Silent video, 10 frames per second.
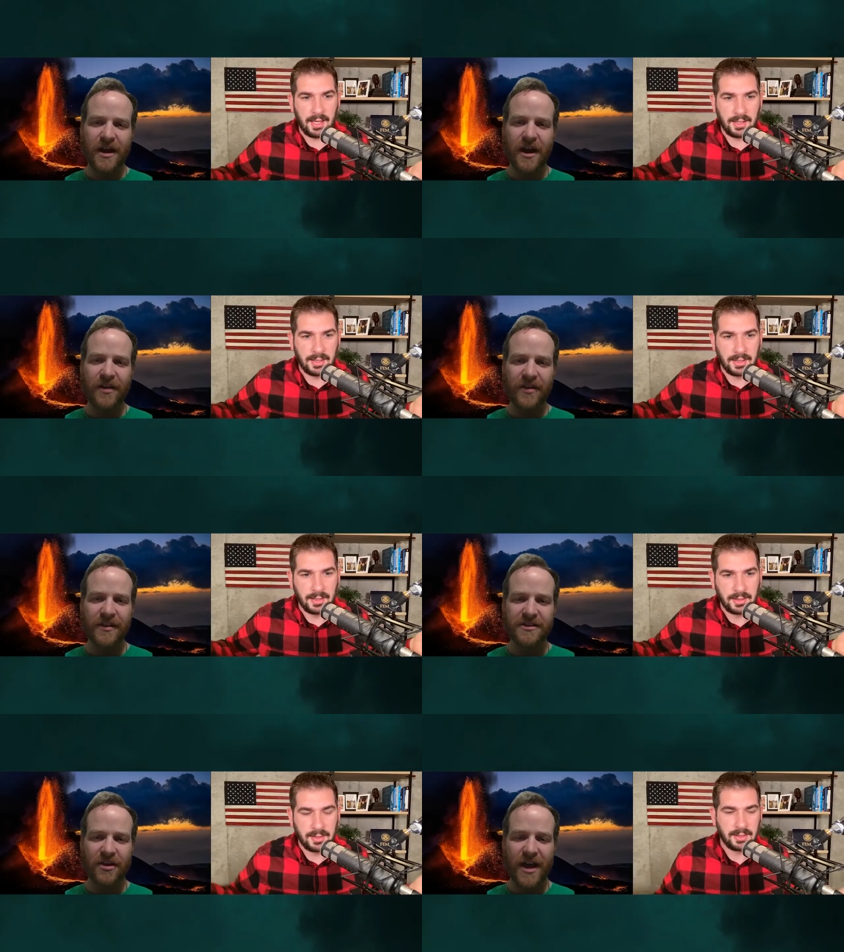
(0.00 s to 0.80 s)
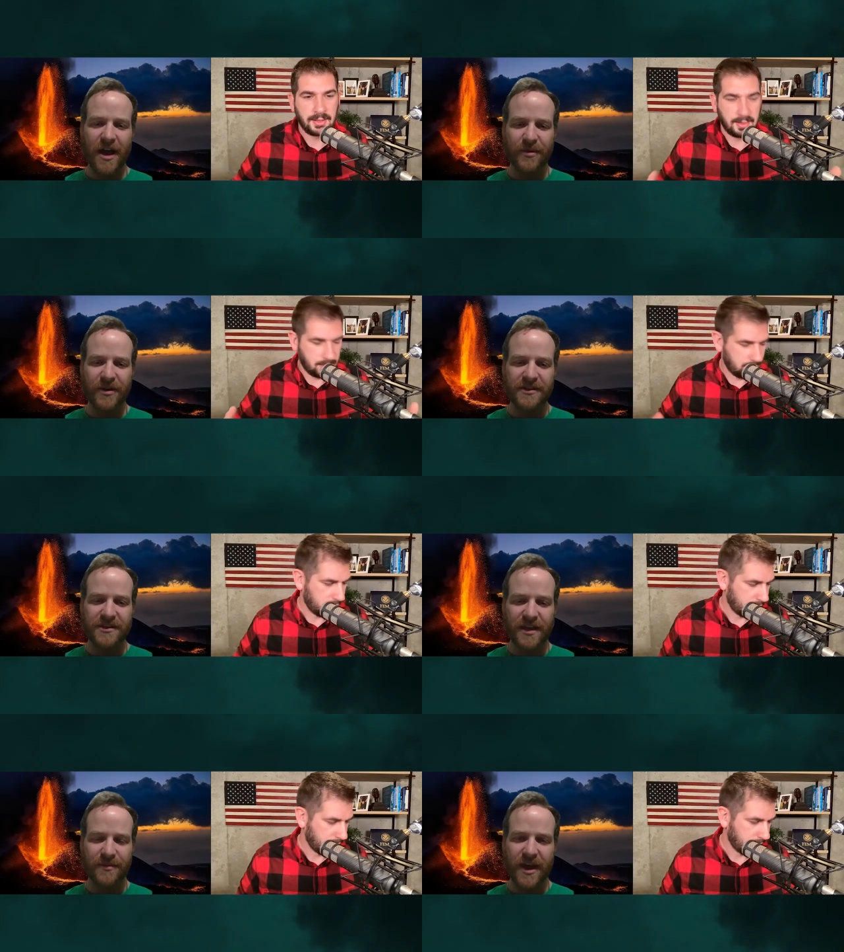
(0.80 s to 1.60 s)
Speaker 1: I think this all happened on the
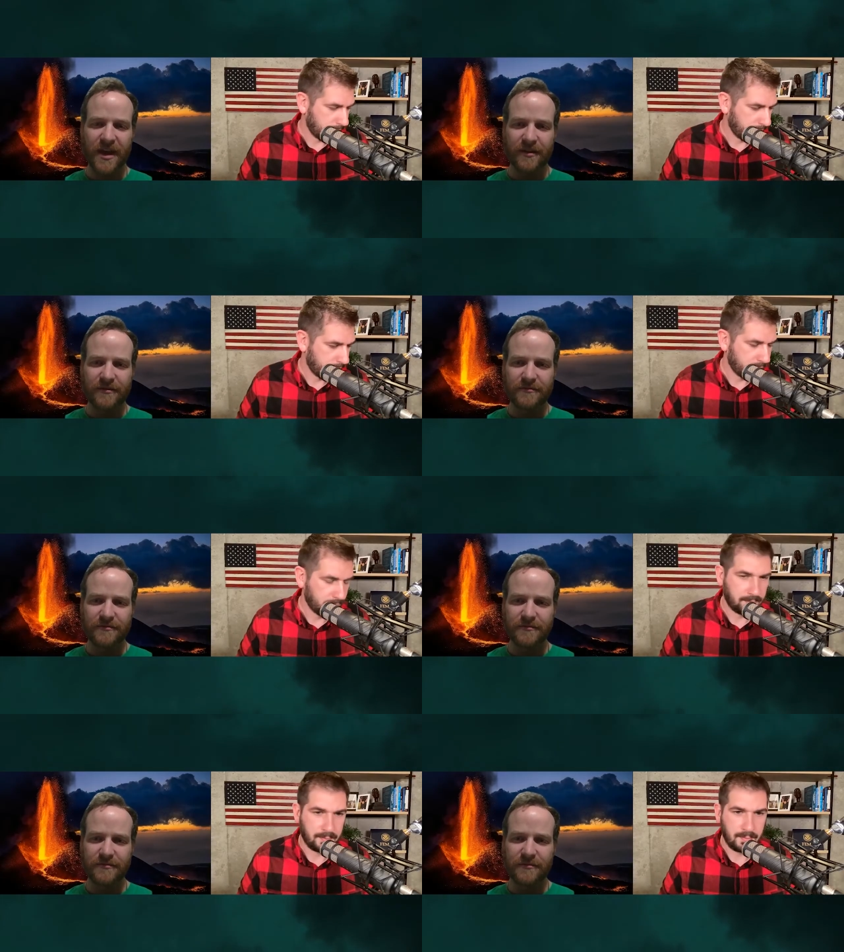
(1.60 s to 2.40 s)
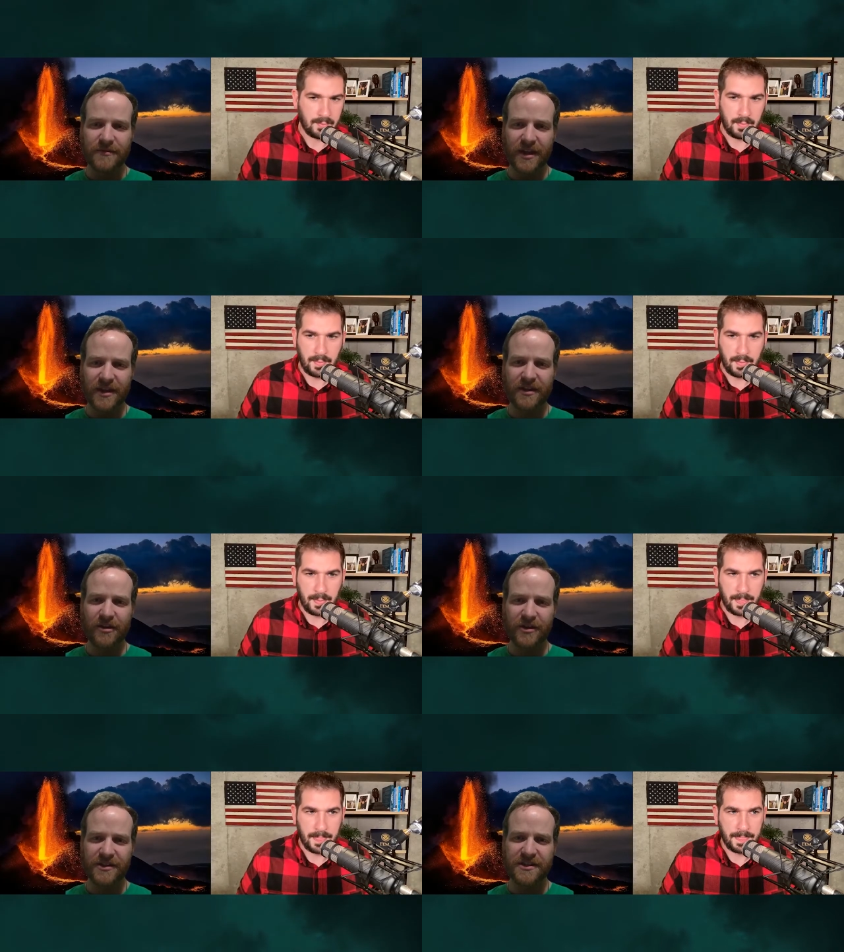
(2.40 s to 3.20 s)
same day didn't it?
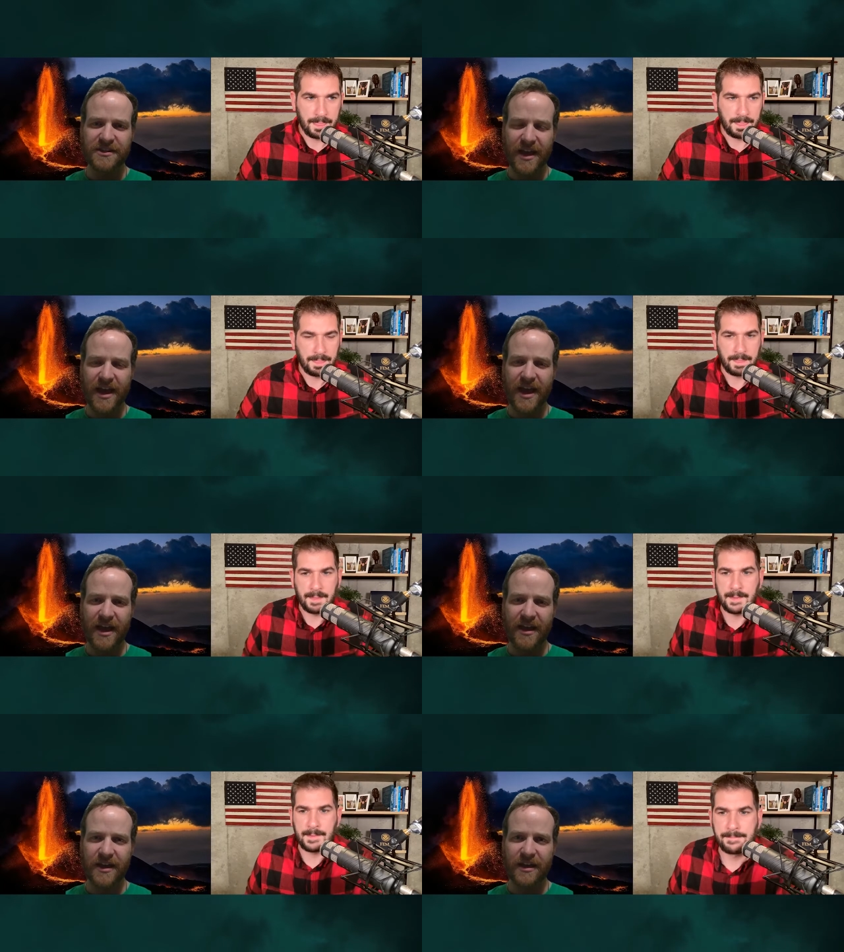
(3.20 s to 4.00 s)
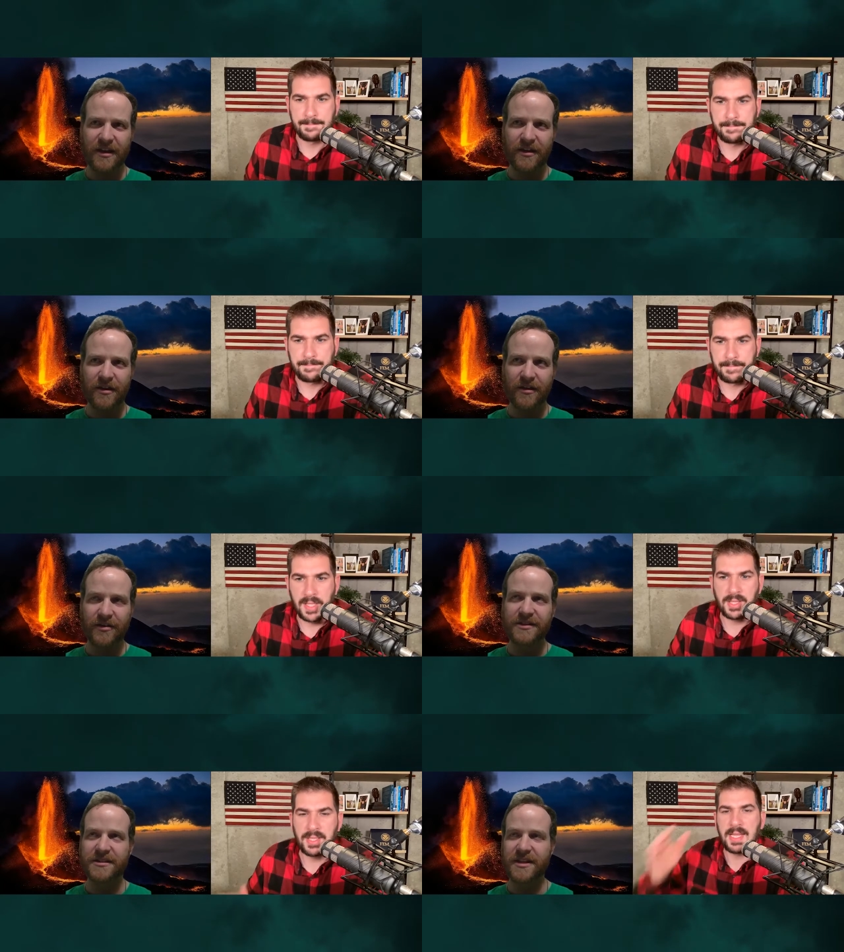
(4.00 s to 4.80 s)
Or is this the day? Or
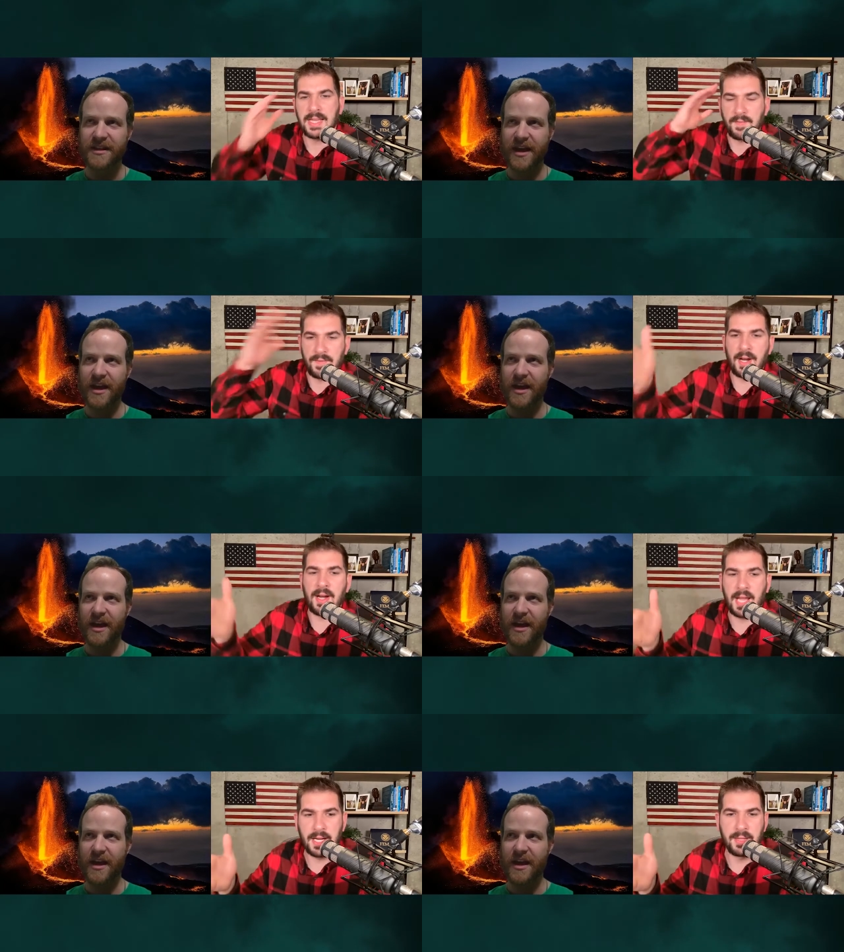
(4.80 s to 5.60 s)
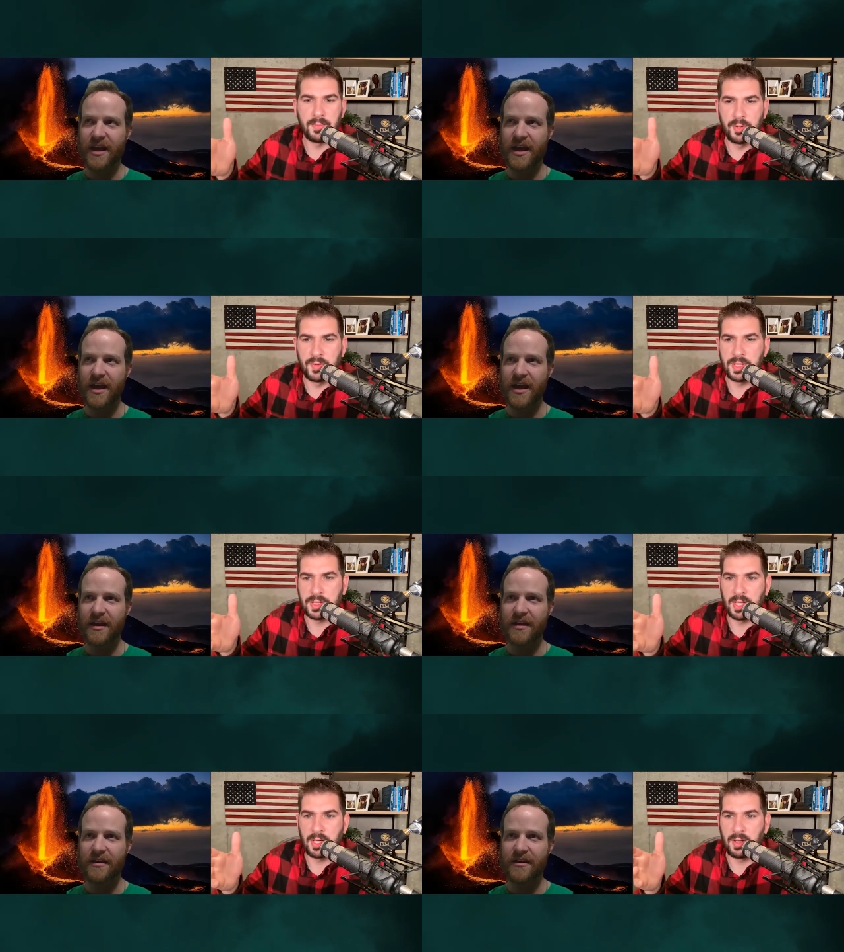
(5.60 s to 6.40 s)
this, this is, at the very
Speaker 2: end of the
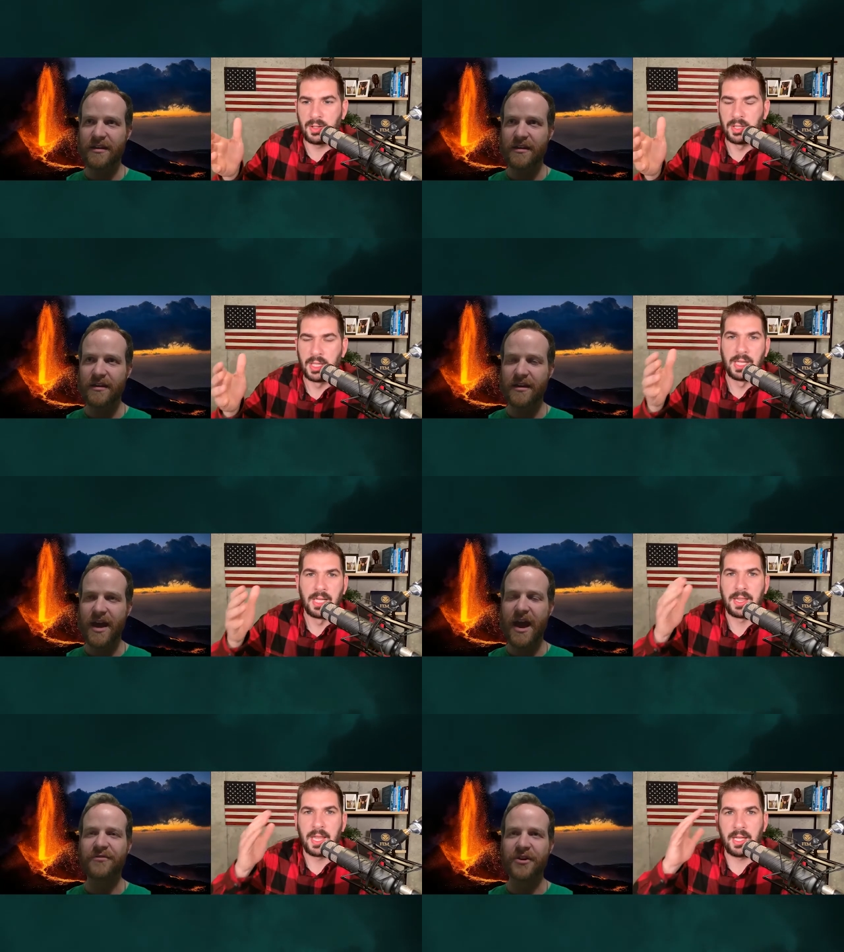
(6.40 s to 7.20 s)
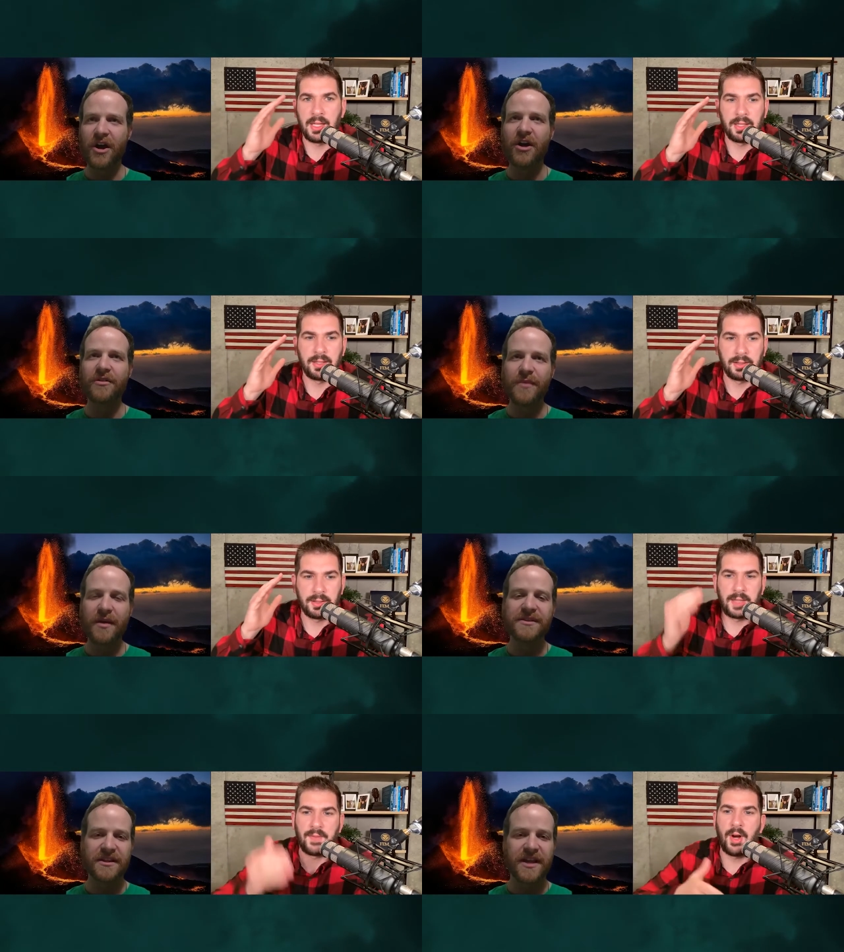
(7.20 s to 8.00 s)
movie. So after, it, oh, maybe it's the they've